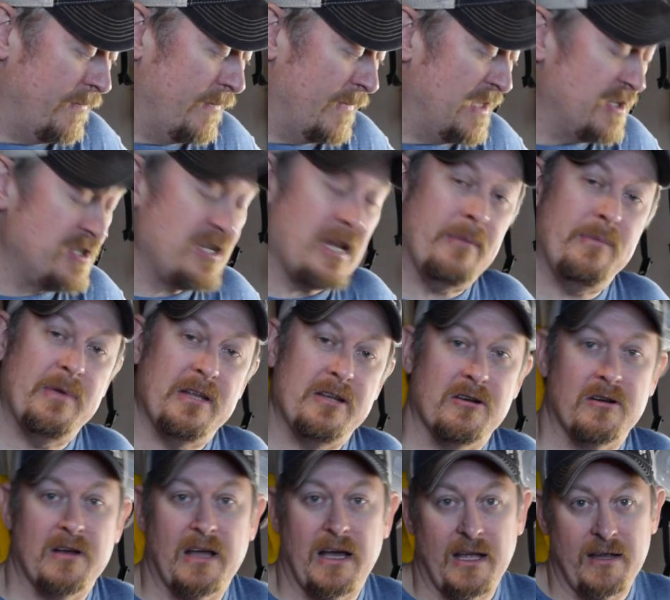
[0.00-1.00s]
shaping
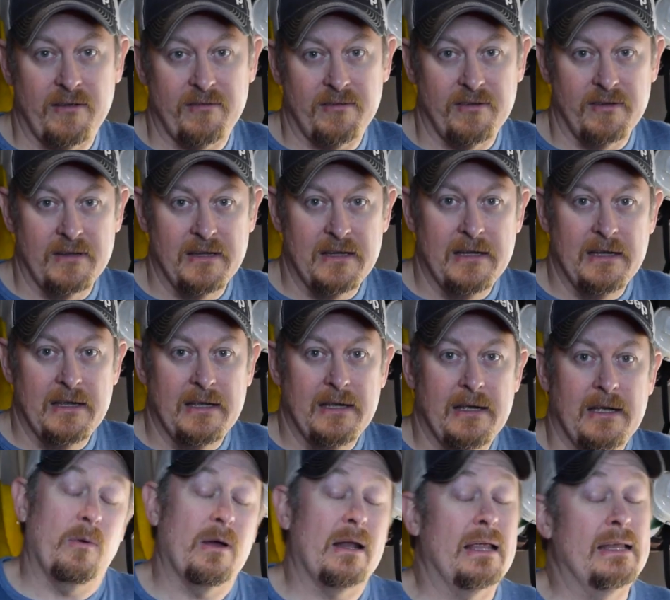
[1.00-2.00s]
your knives,
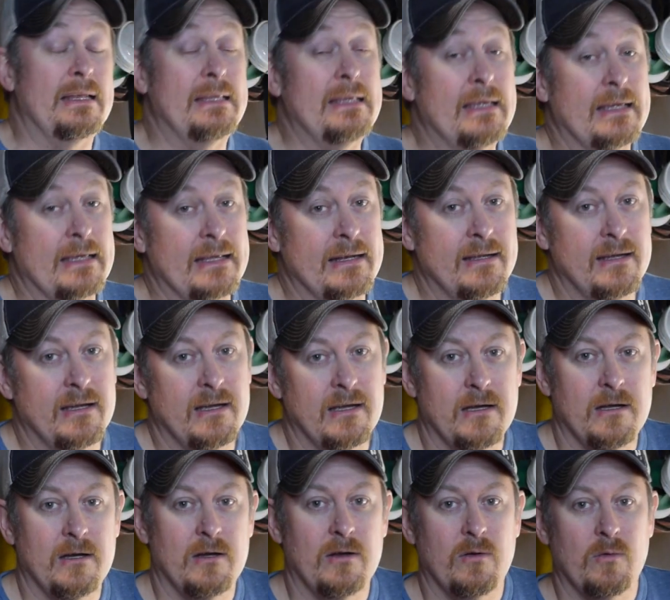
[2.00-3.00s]
what I did
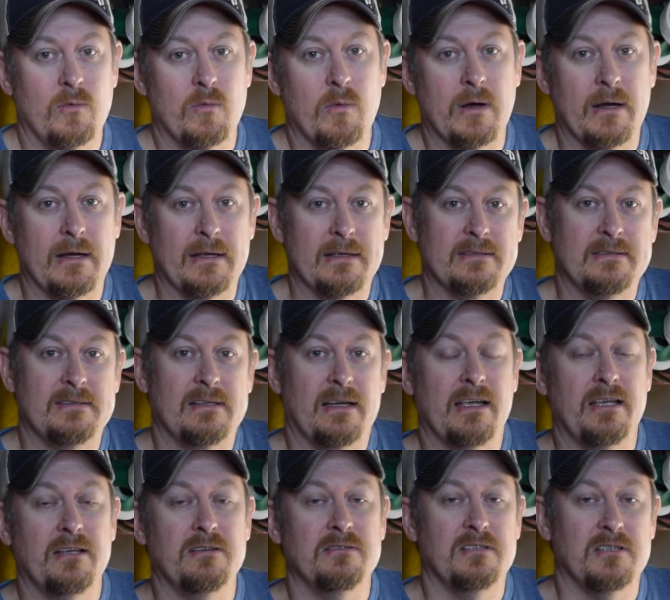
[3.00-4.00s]
was I
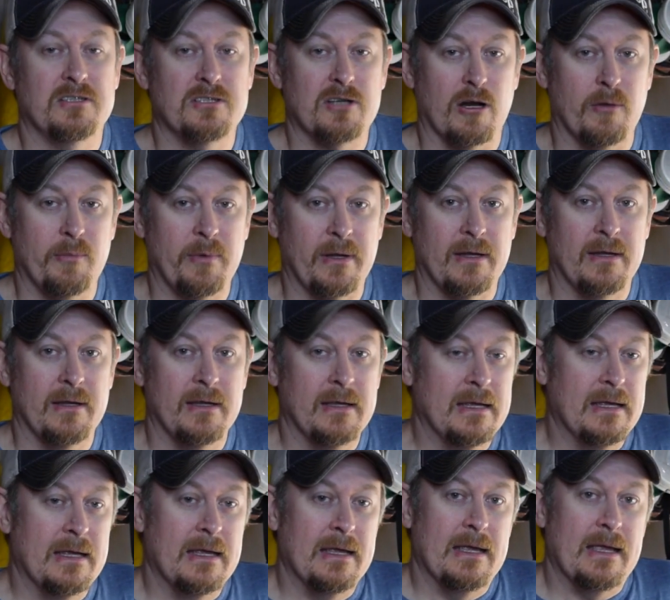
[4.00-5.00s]
used a Sharpie,
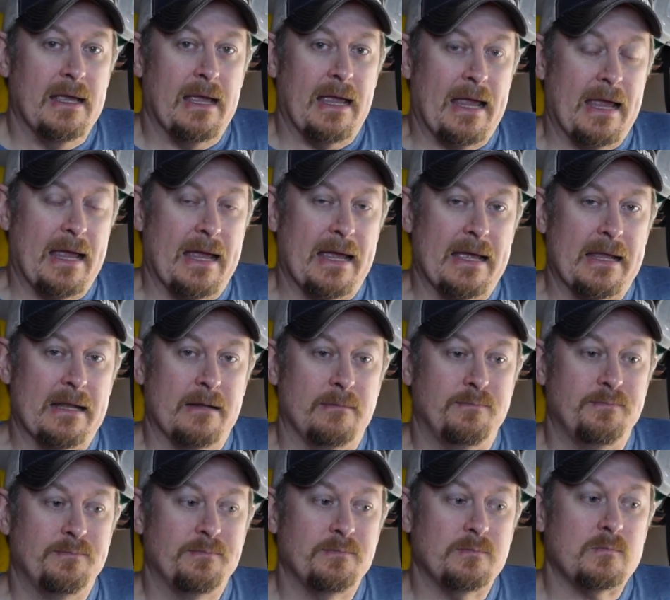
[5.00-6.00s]
and
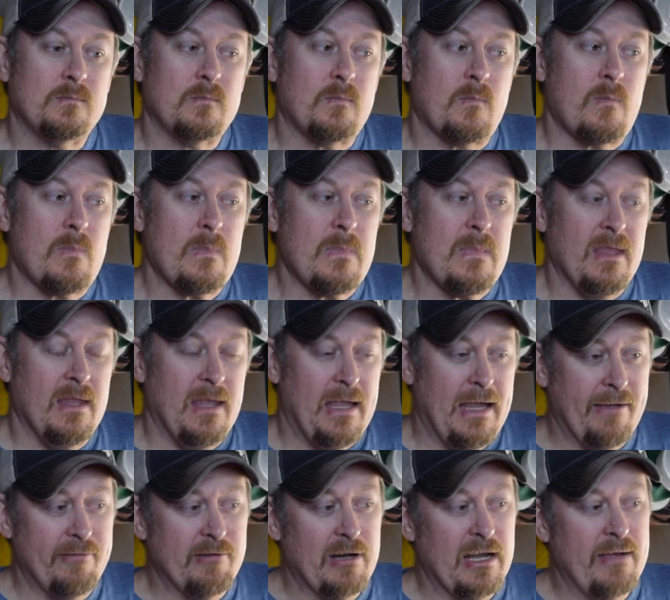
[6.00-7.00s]

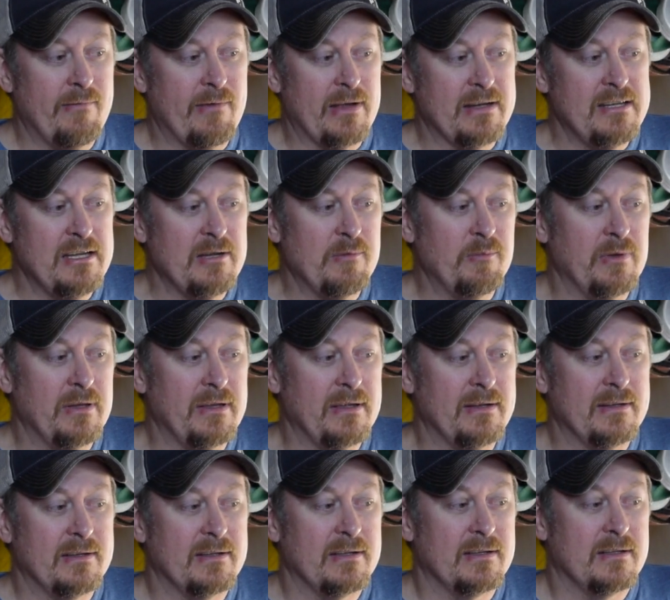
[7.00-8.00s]
after I had my
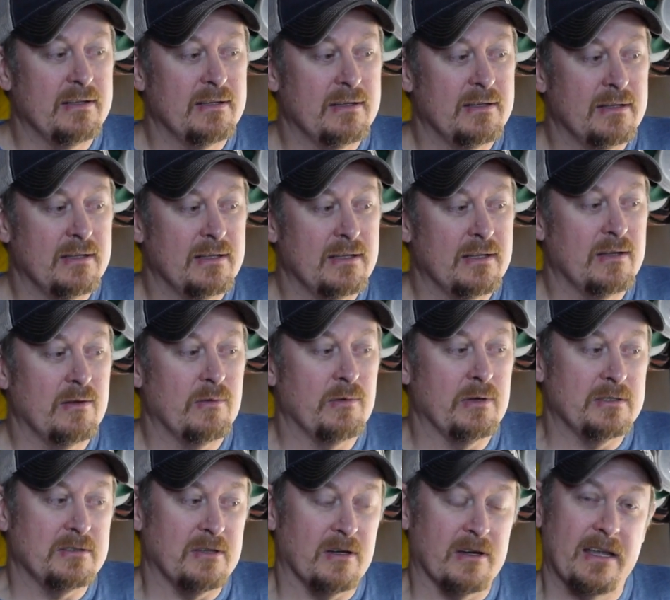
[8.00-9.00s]
template,
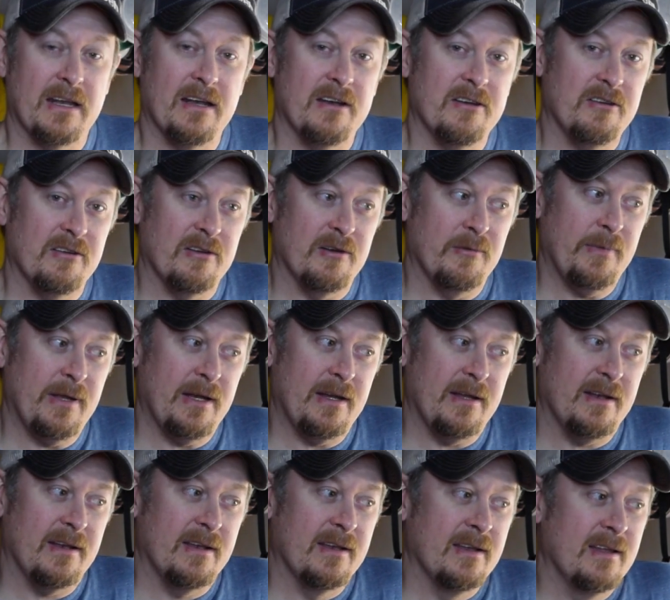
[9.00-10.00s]
which I'll get into in a minute,